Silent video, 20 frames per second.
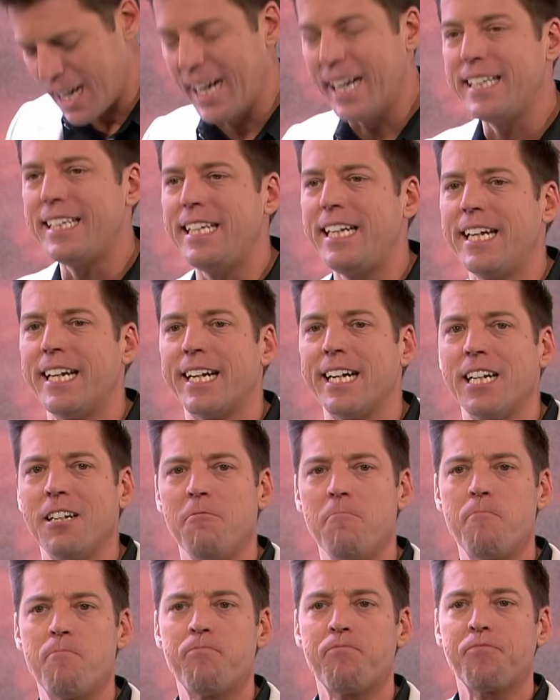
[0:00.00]

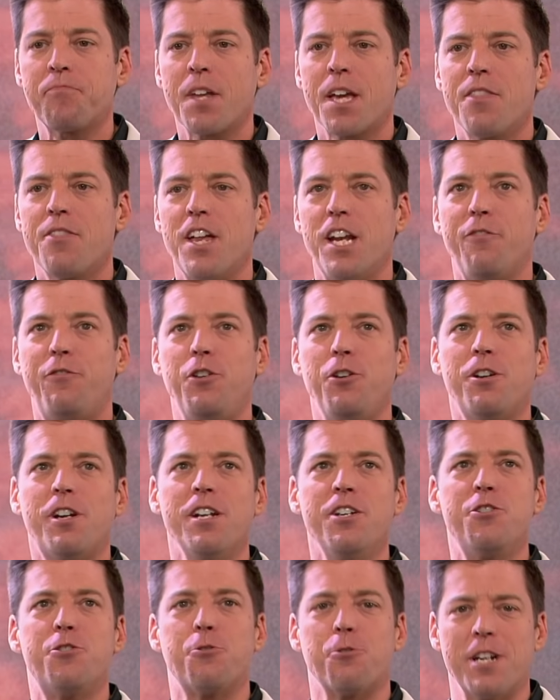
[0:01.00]
idea that if you
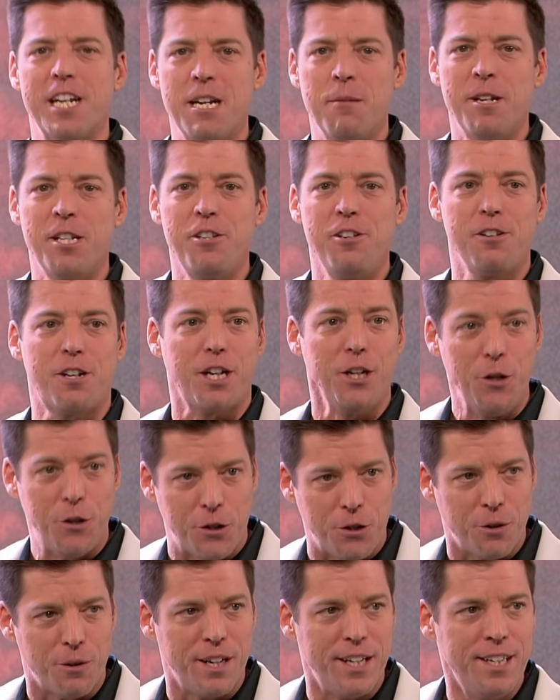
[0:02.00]
can dream it, you can
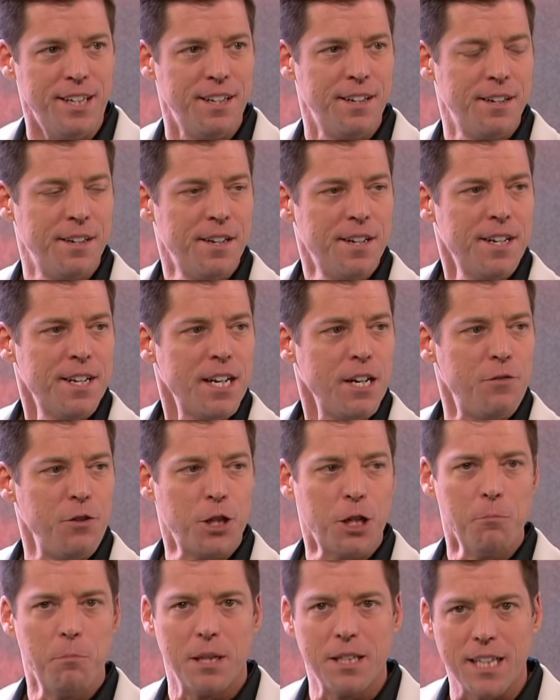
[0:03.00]
do it. If
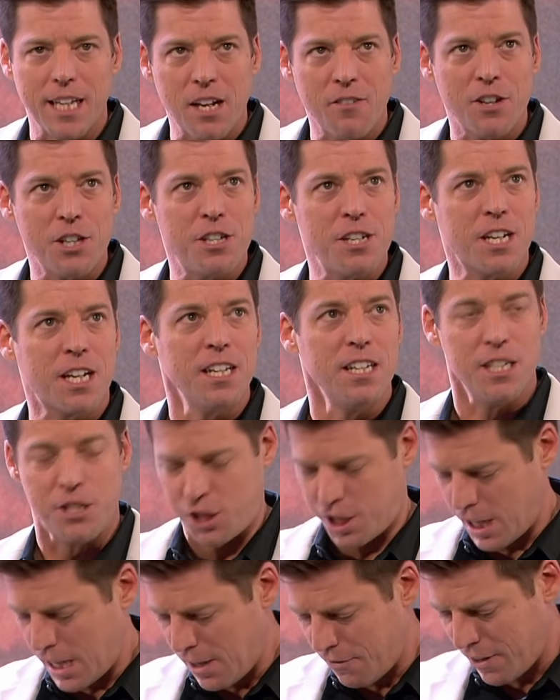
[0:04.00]
you can believe it, you can
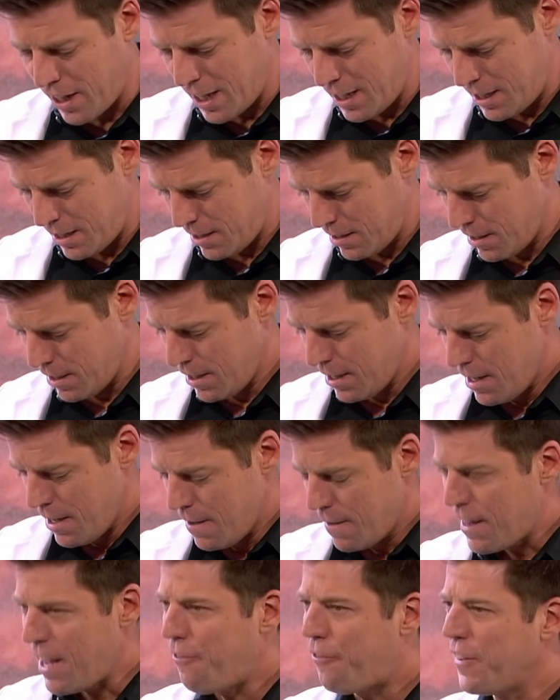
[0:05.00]
achieve it.
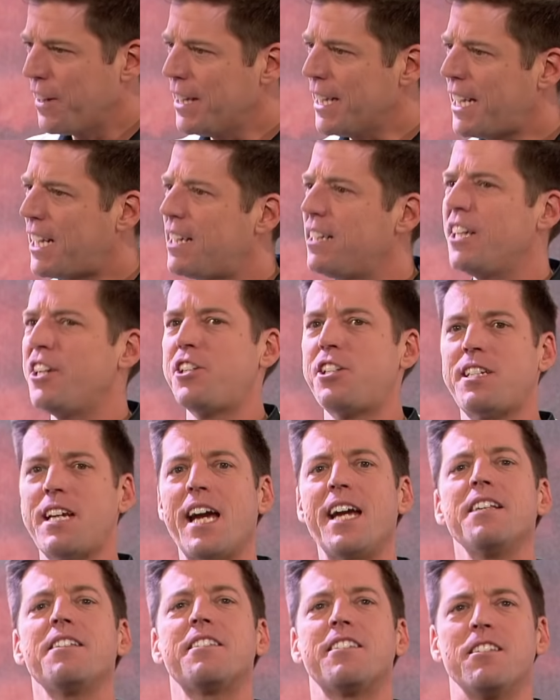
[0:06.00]
They feel like
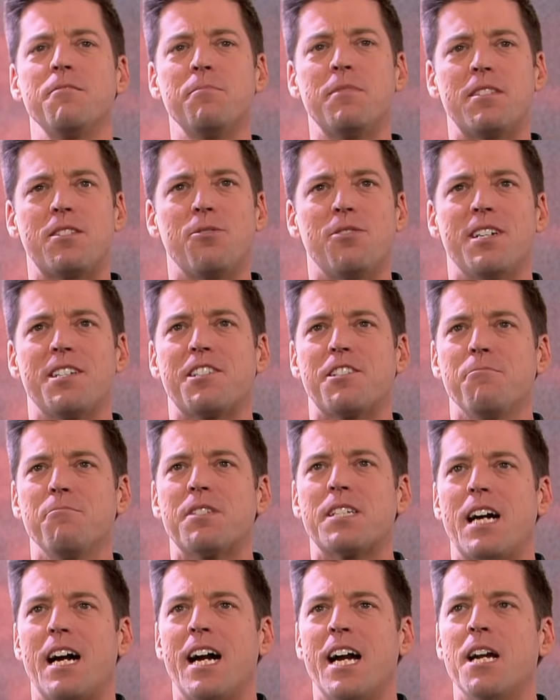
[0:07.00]
cliches to us
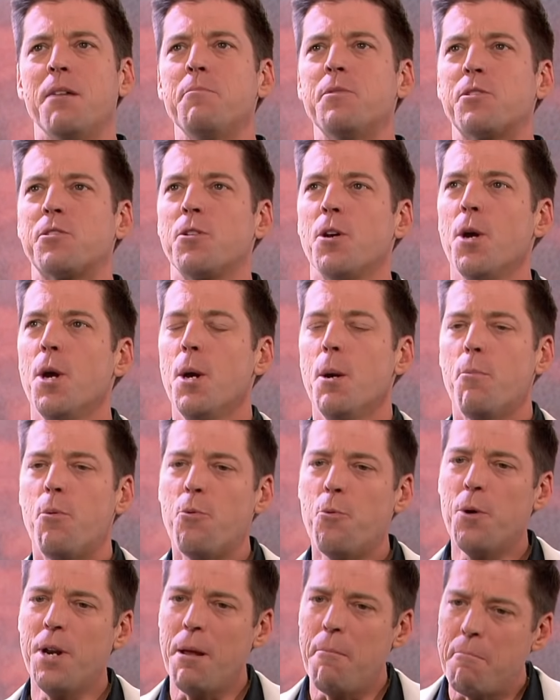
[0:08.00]
sometimes,
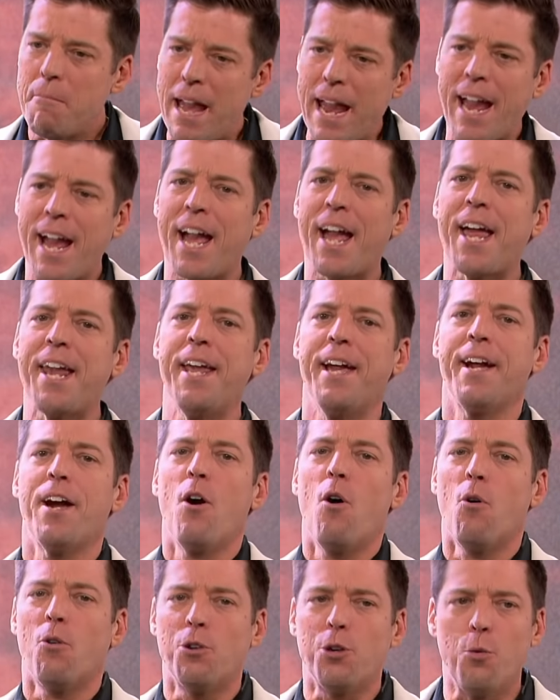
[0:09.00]
but when a man
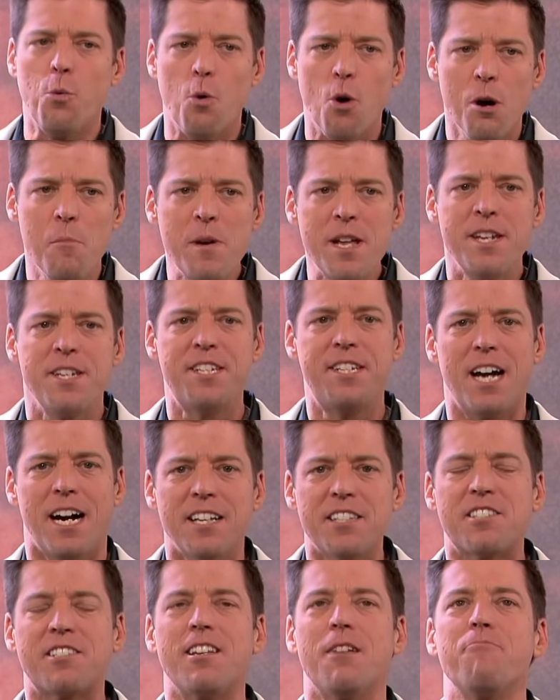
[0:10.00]
or a woman
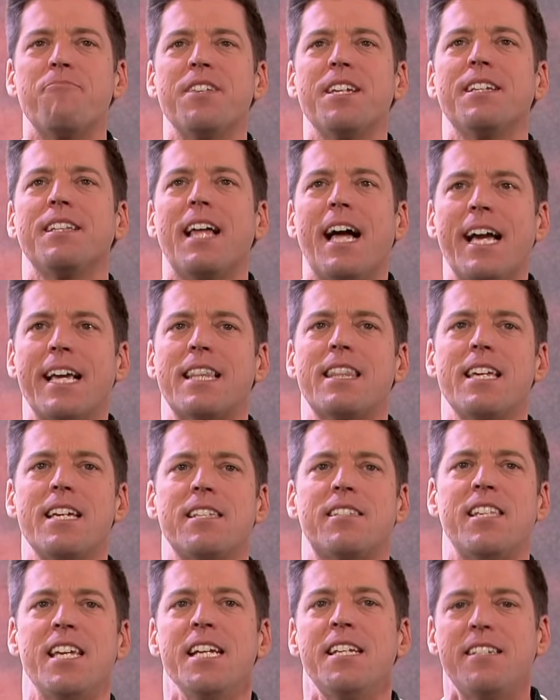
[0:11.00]
does something like
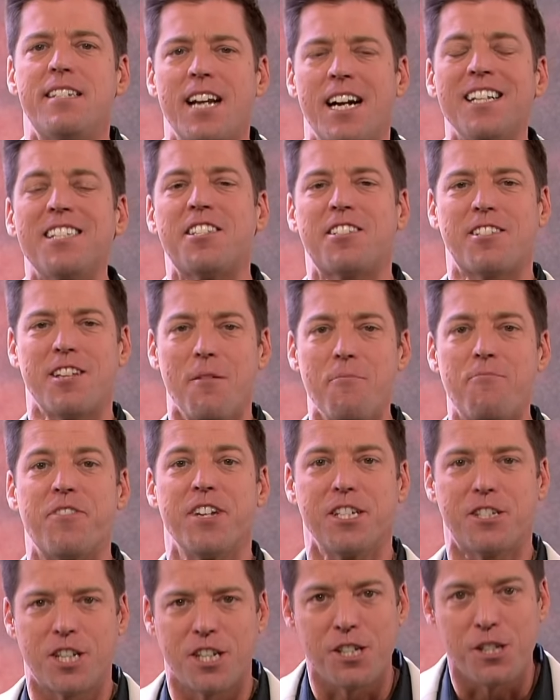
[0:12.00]
this, it does
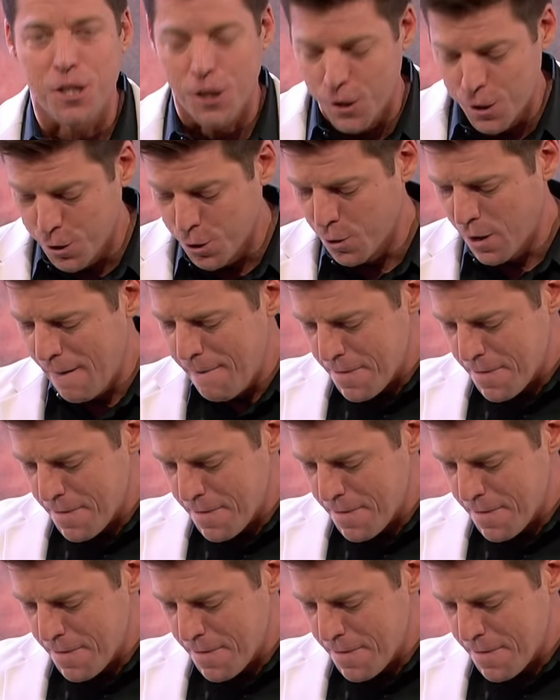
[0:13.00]
something to you